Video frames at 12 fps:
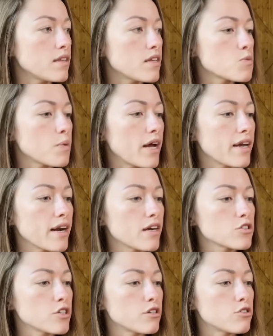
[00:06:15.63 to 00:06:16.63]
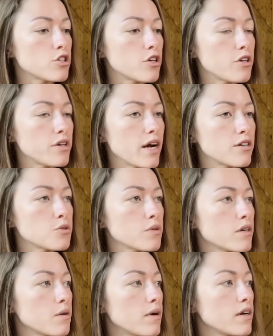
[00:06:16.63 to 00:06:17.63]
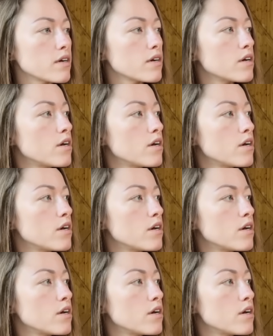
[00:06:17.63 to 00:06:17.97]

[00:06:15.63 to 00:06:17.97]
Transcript: this play, I can actually go show you guys really quick.